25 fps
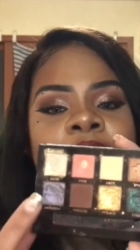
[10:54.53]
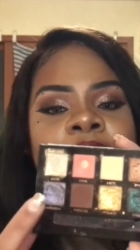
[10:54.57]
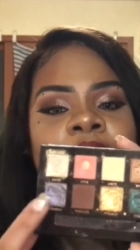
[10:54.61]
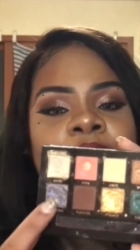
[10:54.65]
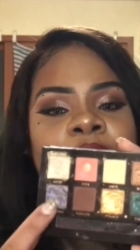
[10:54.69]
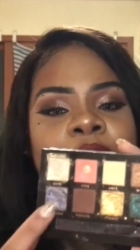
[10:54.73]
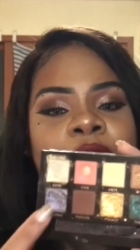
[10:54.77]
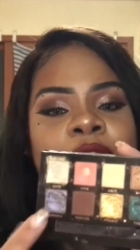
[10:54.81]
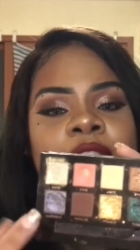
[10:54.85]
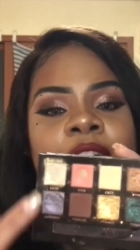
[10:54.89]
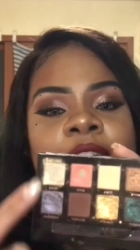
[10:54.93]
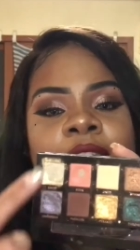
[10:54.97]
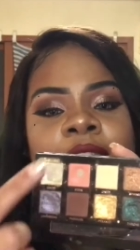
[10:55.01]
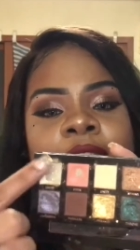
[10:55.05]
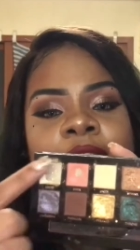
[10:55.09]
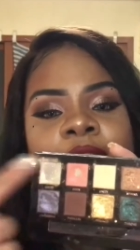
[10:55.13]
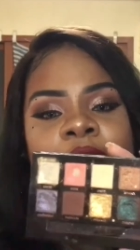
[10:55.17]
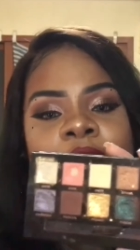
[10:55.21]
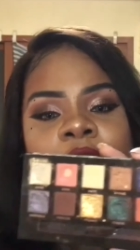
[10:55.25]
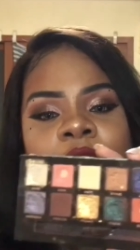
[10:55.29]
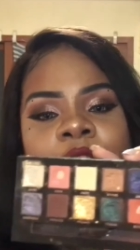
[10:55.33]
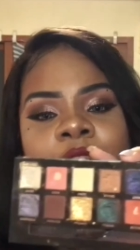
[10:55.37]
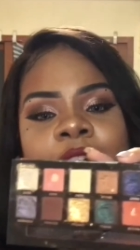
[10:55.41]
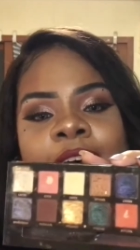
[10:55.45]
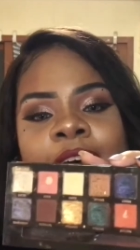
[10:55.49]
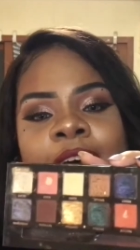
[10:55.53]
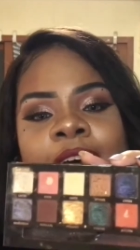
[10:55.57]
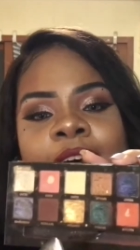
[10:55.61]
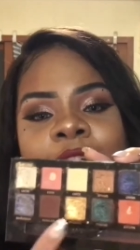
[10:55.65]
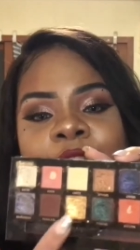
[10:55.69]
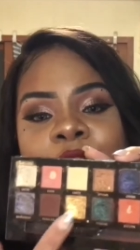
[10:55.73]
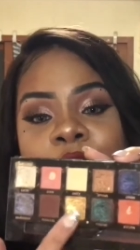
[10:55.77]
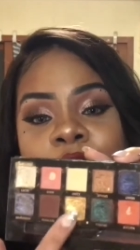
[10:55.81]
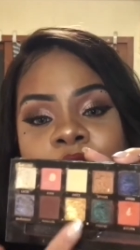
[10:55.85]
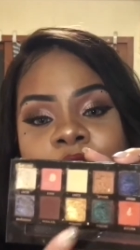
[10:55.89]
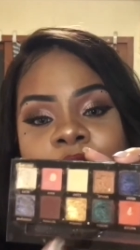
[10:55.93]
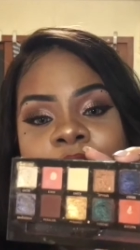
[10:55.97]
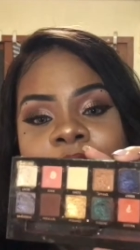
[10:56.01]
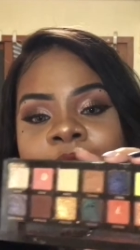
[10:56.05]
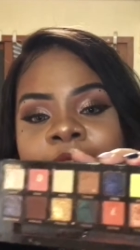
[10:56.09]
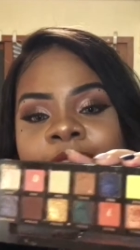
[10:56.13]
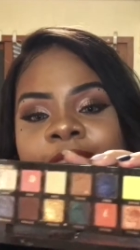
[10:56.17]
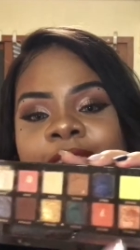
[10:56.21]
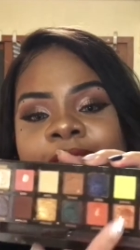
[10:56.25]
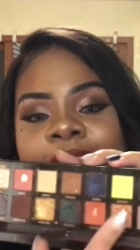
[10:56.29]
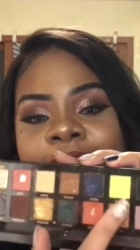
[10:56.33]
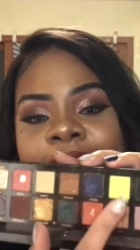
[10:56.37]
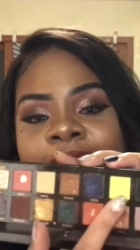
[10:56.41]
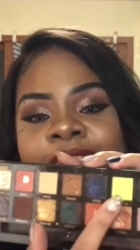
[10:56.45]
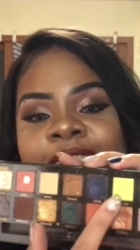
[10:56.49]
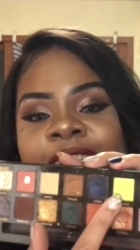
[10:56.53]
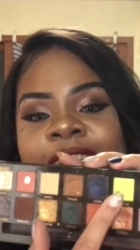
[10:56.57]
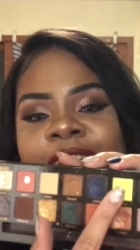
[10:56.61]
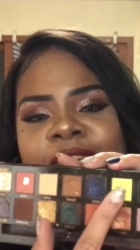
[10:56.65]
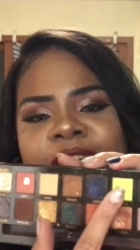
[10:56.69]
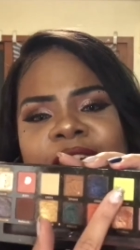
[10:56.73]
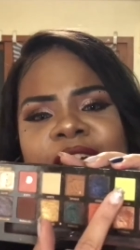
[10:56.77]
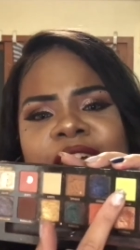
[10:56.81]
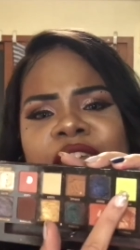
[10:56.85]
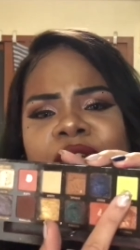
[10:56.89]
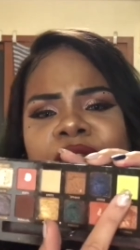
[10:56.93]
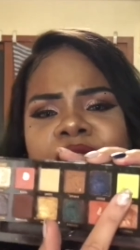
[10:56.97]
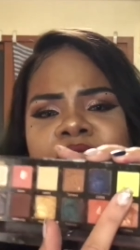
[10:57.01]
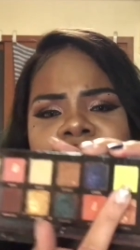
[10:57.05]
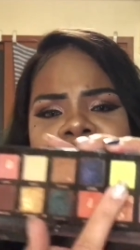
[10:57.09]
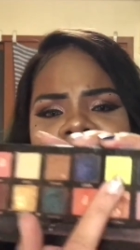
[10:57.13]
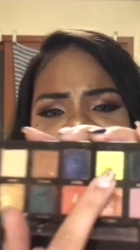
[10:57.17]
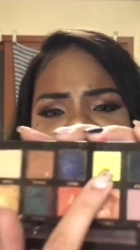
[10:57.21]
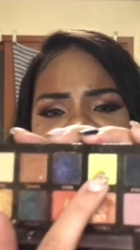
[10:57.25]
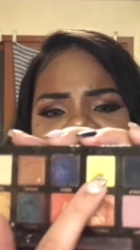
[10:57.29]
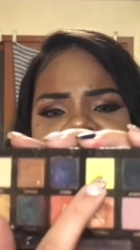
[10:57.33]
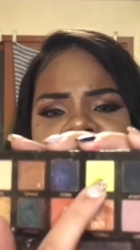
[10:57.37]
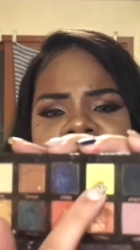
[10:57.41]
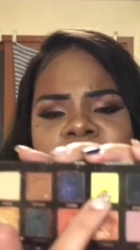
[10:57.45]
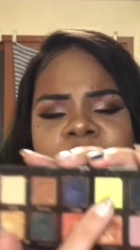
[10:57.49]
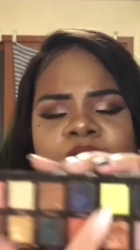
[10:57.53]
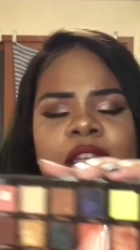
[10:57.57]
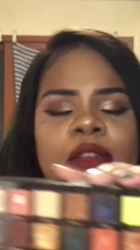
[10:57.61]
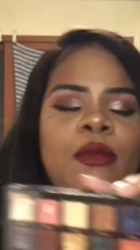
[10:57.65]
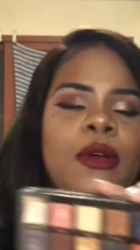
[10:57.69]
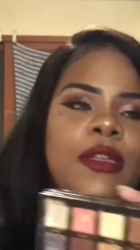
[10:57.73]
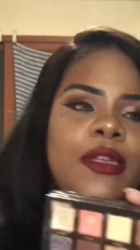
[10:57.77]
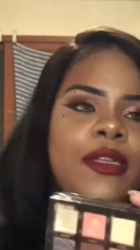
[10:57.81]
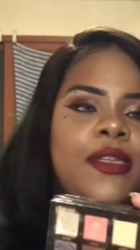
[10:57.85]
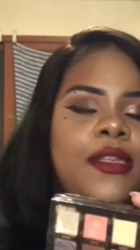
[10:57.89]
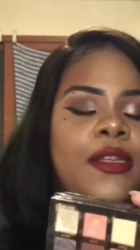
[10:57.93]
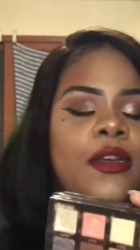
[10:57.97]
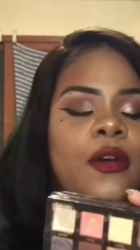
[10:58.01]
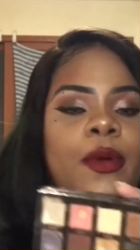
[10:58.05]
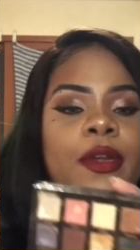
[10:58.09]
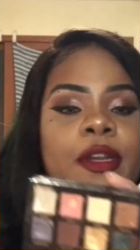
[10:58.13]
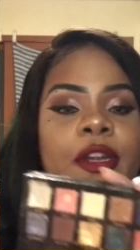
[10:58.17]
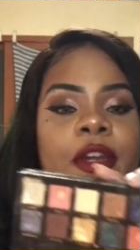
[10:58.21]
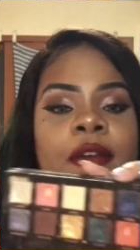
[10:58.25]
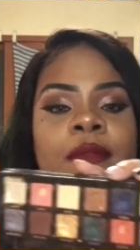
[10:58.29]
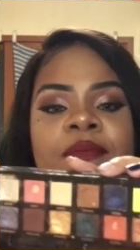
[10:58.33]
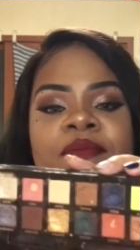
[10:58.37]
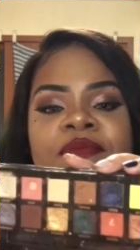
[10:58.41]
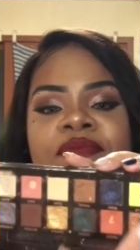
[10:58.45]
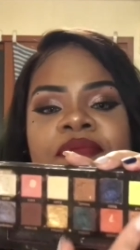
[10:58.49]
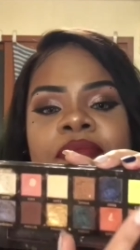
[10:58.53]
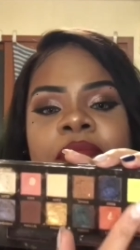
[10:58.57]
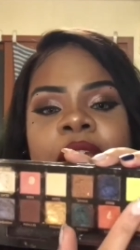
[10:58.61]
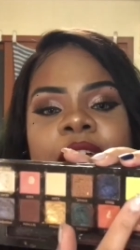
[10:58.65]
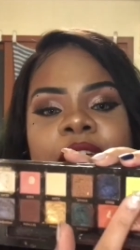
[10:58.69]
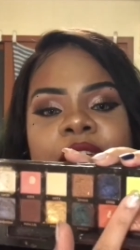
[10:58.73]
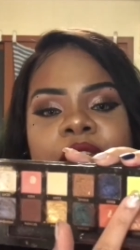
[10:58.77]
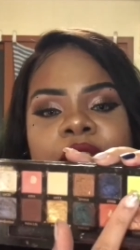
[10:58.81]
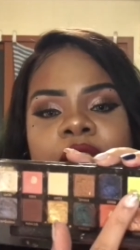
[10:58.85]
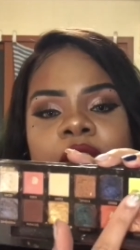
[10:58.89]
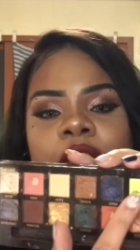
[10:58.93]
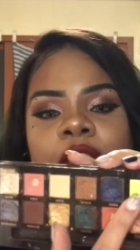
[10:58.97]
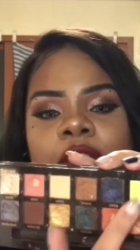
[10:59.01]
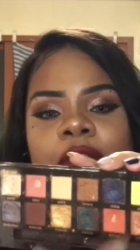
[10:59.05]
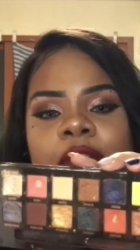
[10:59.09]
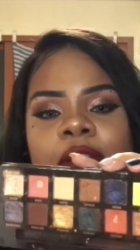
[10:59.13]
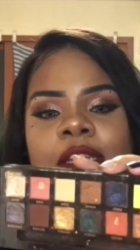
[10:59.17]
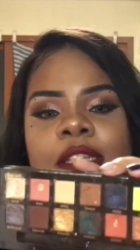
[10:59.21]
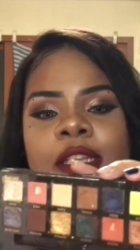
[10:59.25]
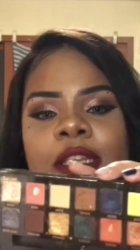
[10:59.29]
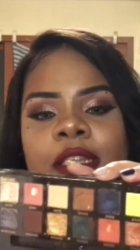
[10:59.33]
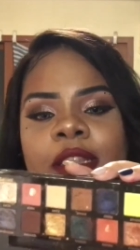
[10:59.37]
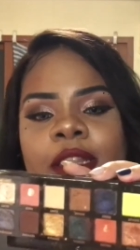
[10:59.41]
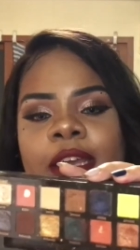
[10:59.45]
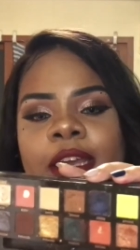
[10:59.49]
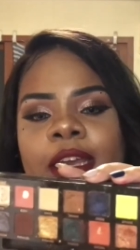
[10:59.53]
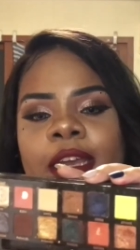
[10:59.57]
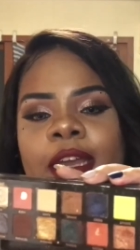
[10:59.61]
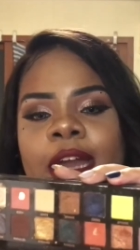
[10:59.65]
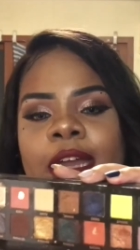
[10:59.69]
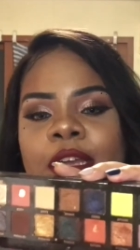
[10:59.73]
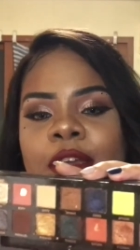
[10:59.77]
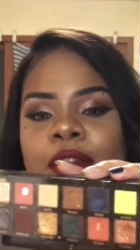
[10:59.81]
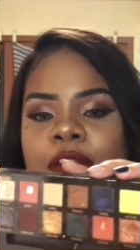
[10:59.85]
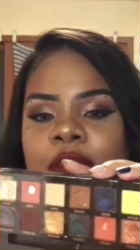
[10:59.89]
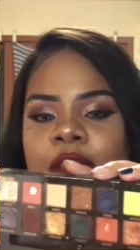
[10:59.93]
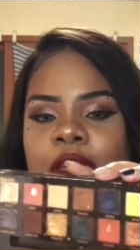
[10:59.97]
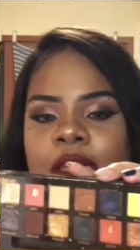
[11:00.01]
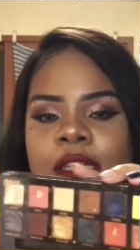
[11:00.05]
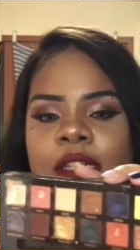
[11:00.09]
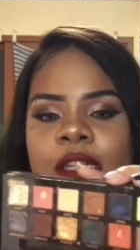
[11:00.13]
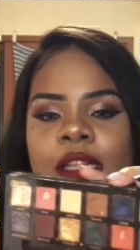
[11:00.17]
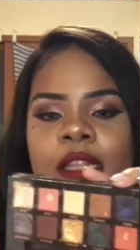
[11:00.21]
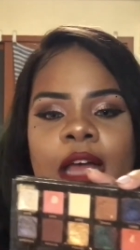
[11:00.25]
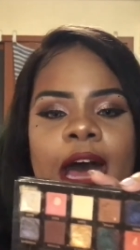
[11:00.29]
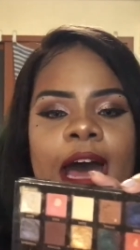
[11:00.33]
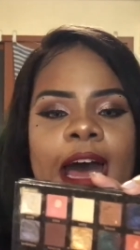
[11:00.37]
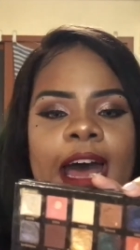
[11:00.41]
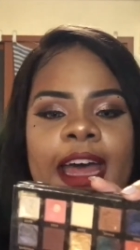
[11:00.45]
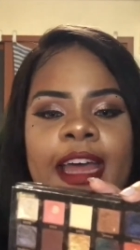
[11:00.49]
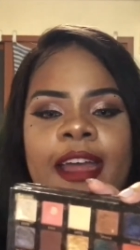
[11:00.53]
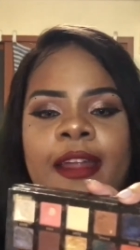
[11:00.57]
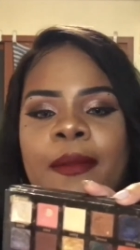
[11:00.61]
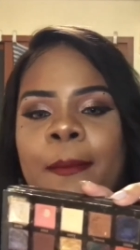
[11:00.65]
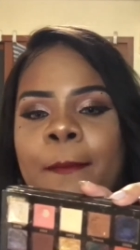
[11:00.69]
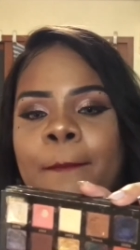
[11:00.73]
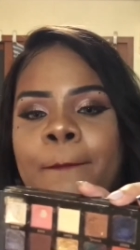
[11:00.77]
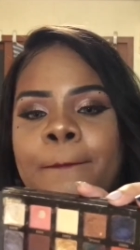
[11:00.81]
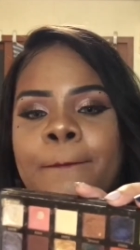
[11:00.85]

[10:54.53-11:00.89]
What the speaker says: I used that. And I used this recently. Well, it's still winter. I used this recently. I used this a lot.